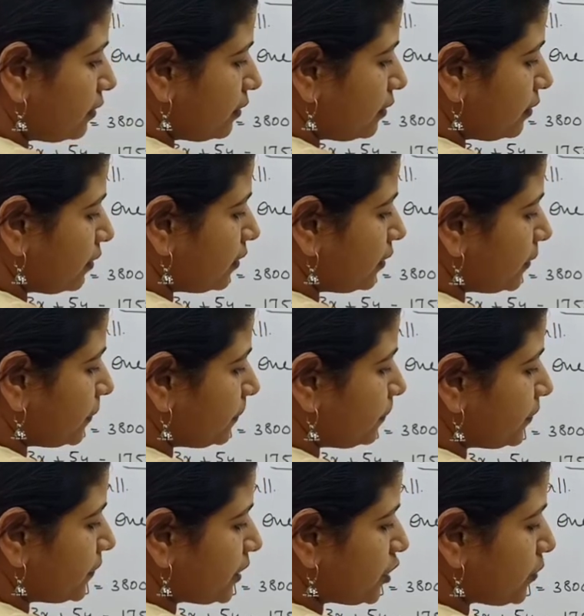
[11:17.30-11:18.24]

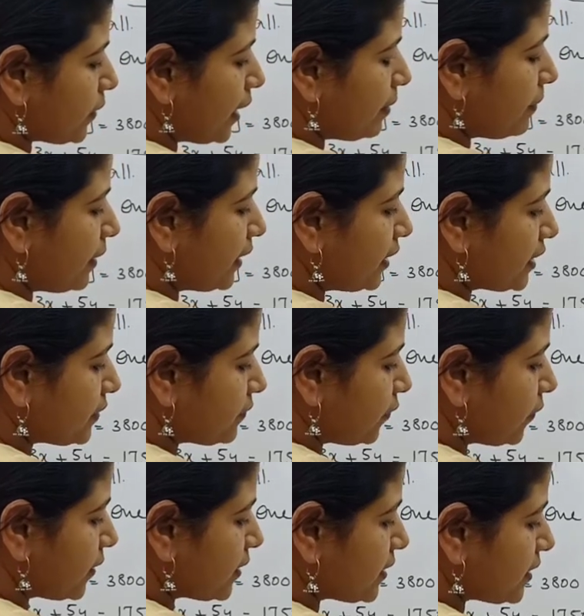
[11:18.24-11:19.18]
12 minus
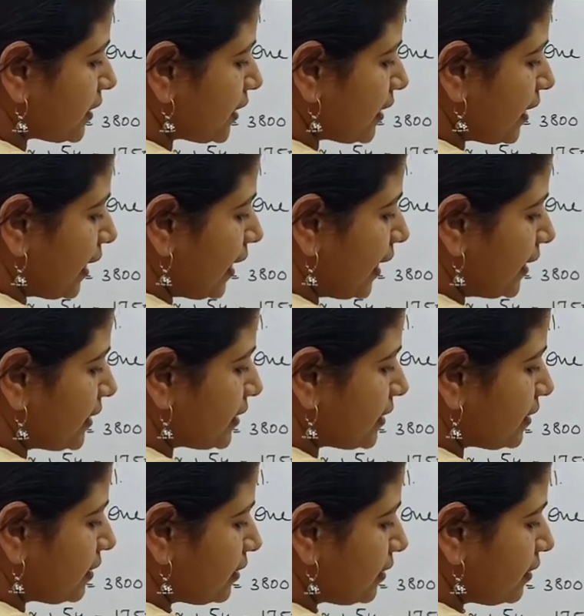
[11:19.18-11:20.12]
4 is
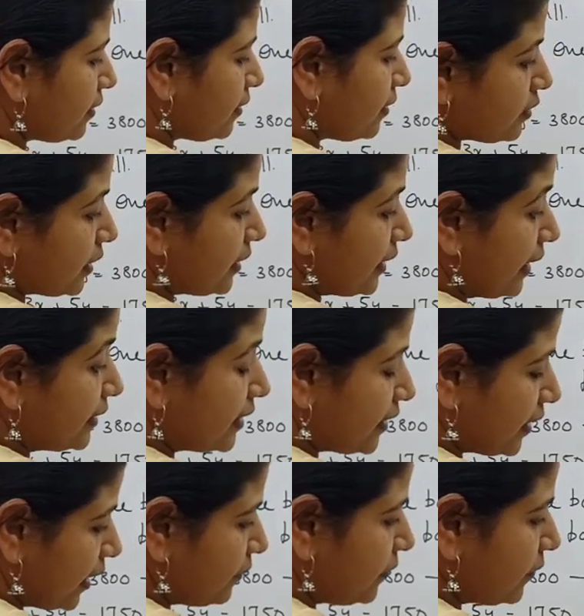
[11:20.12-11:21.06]
8. So
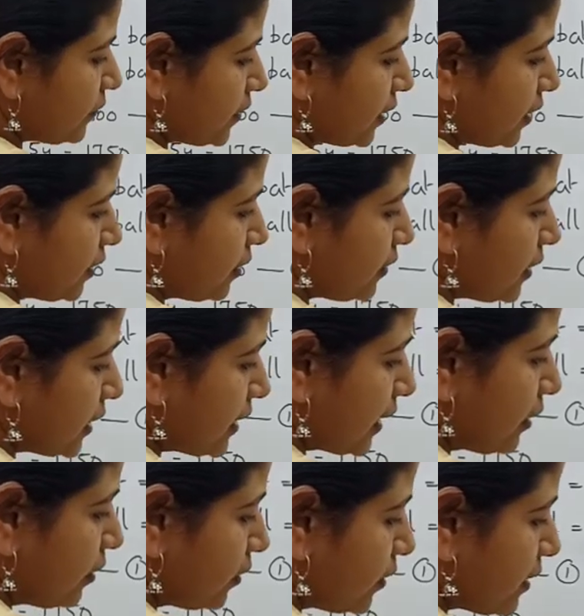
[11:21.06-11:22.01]
850, which is
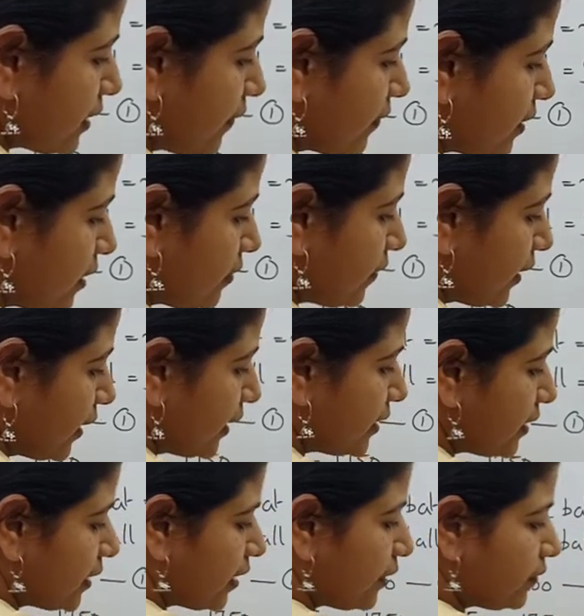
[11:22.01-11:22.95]
equal to 17y.
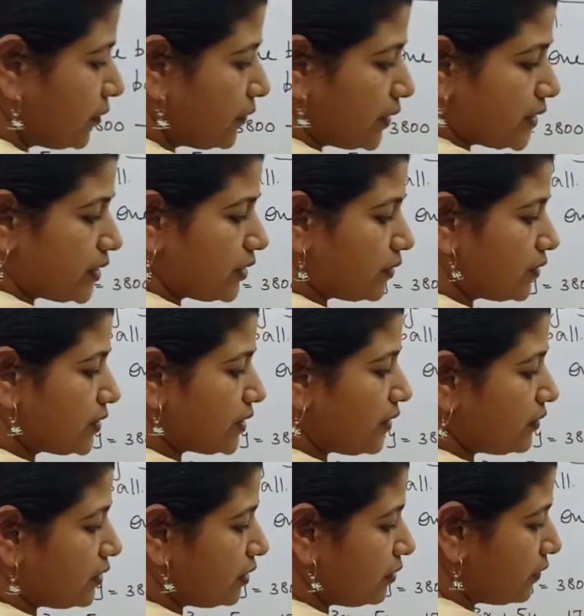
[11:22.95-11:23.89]
850 is equal to
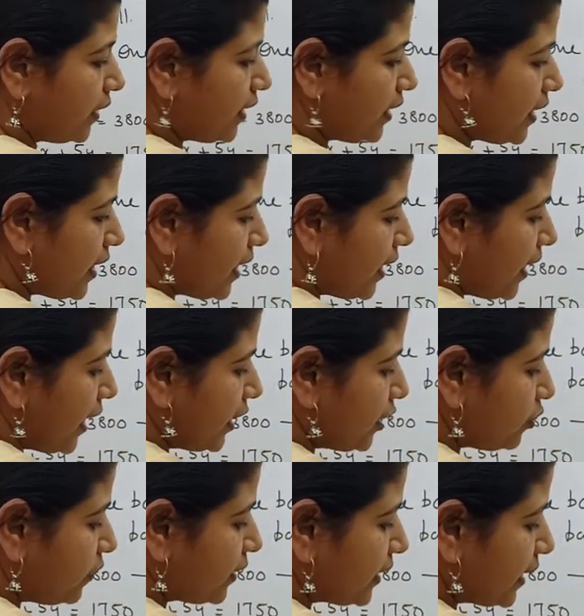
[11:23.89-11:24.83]
17y.
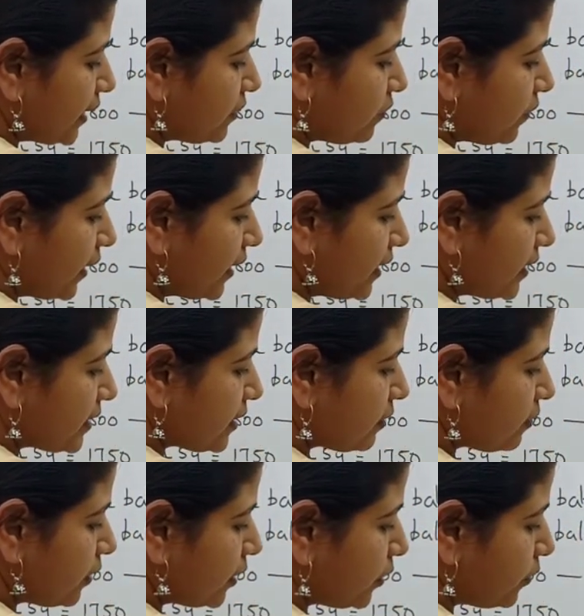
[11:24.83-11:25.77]
And you will get y is
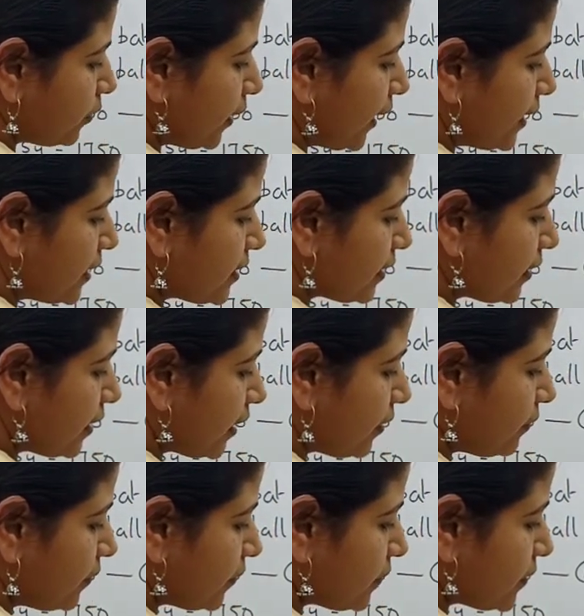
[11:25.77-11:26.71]
equal to
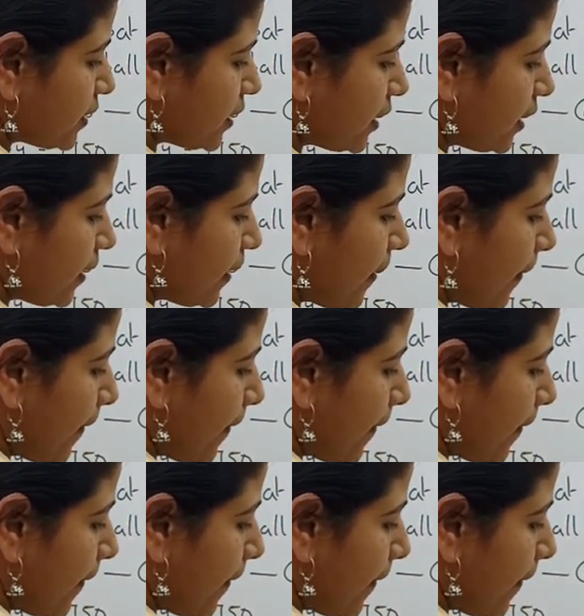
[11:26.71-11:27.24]
850